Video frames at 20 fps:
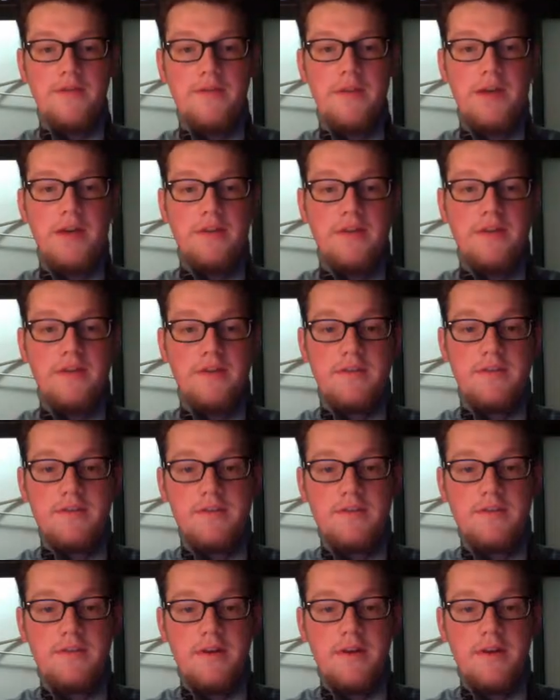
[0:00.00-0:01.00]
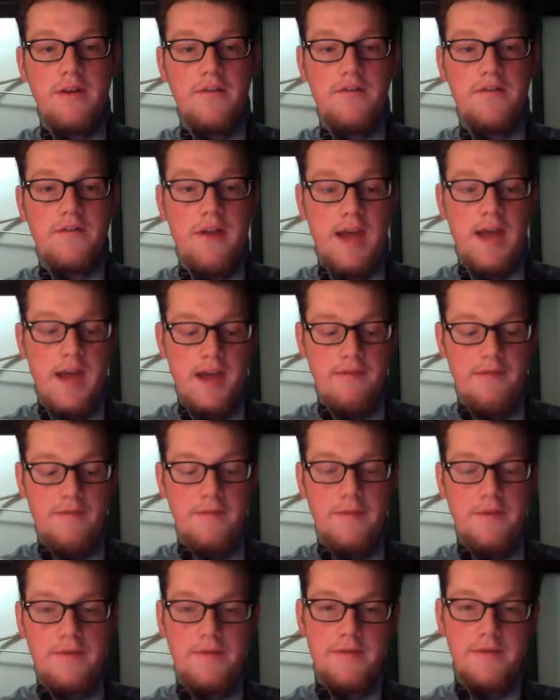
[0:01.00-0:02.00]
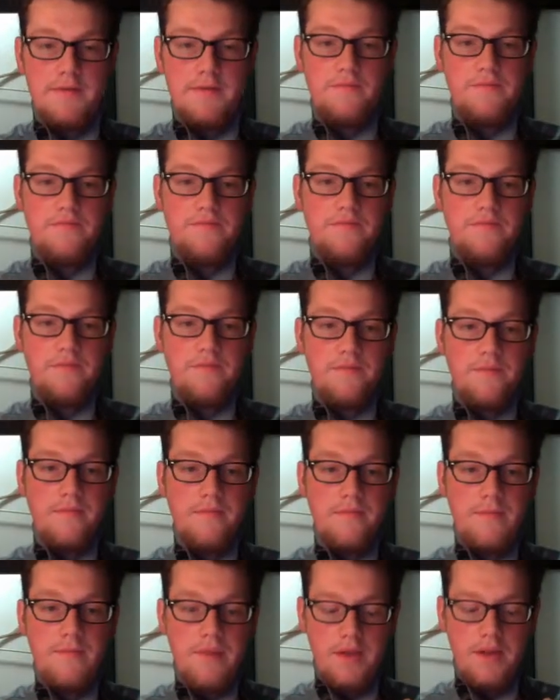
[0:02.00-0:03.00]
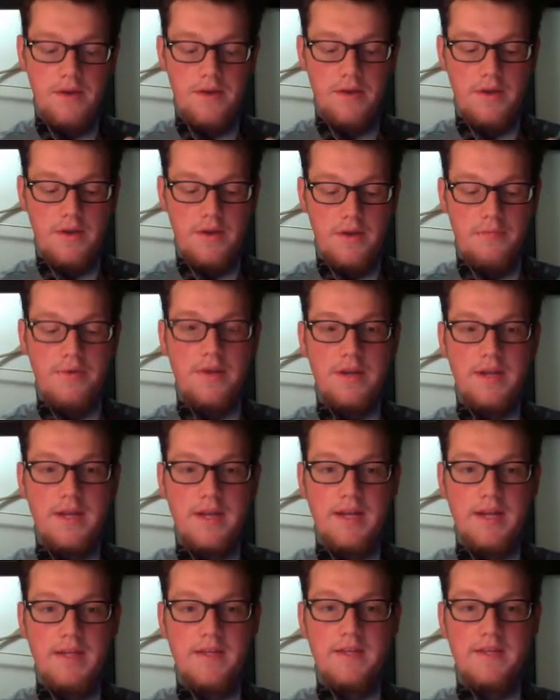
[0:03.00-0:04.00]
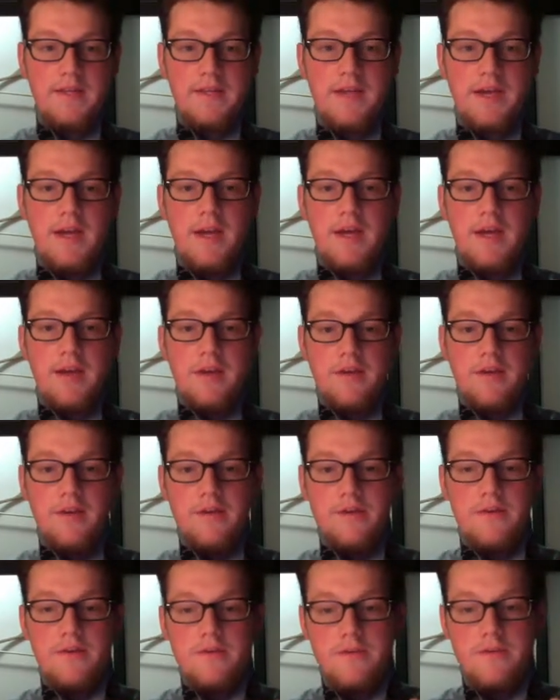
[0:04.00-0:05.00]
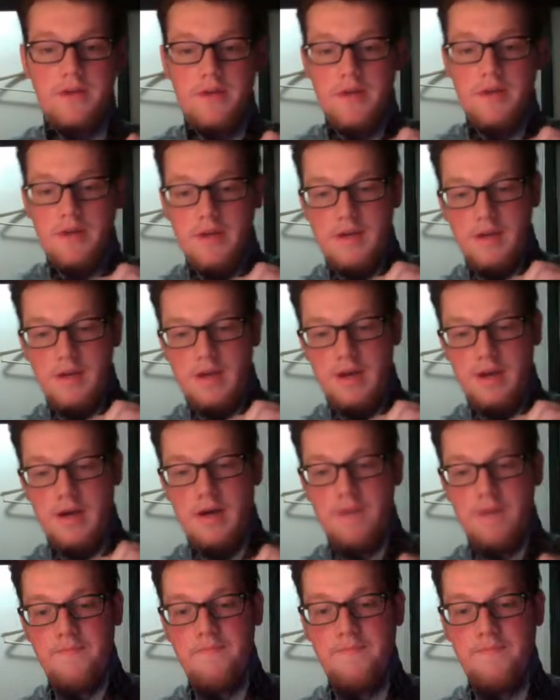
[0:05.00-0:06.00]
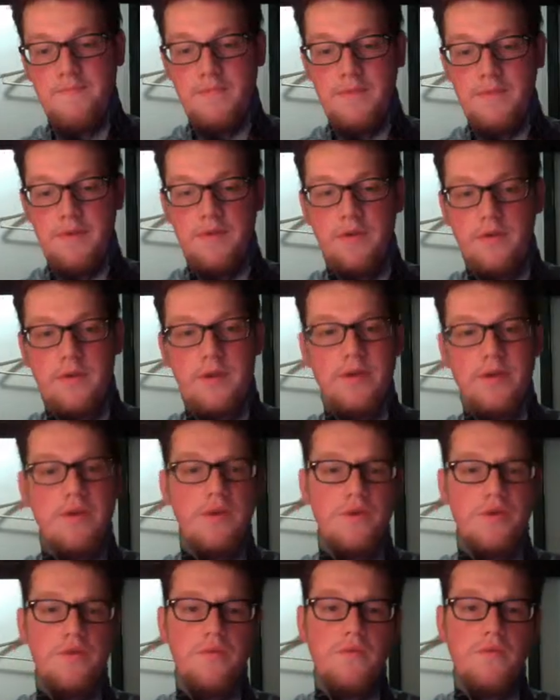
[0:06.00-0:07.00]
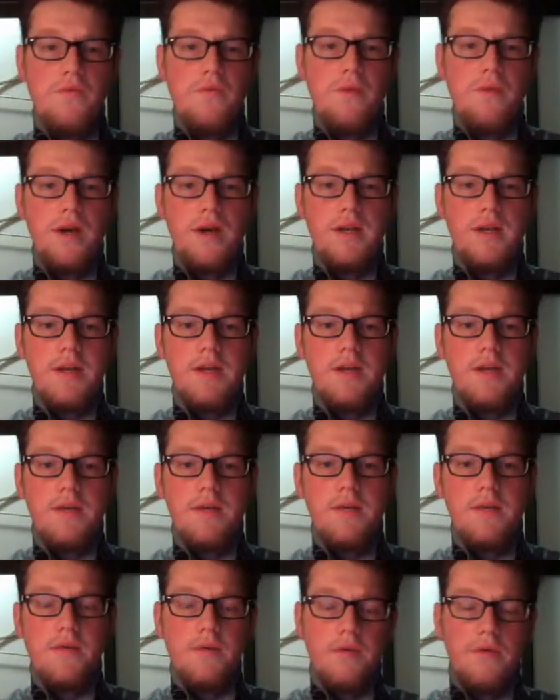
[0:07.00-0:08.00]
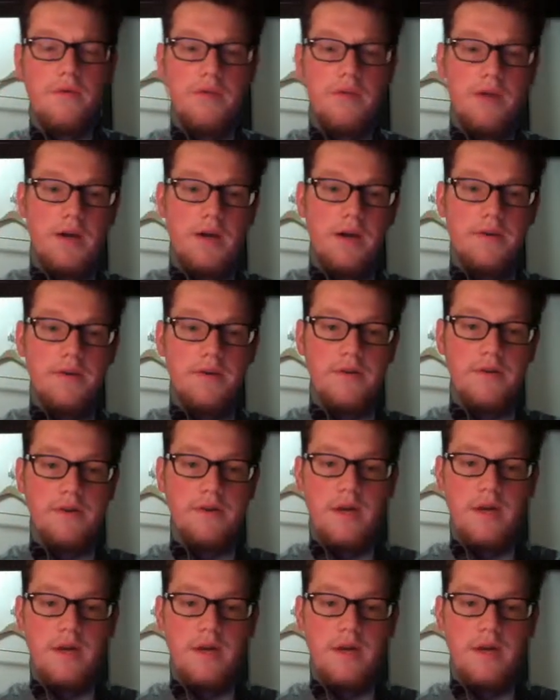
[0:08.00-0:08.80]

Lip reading: Actually, this is the starting for a half Windsor. You're going to pull it like this. You're going to do you can do one or the other.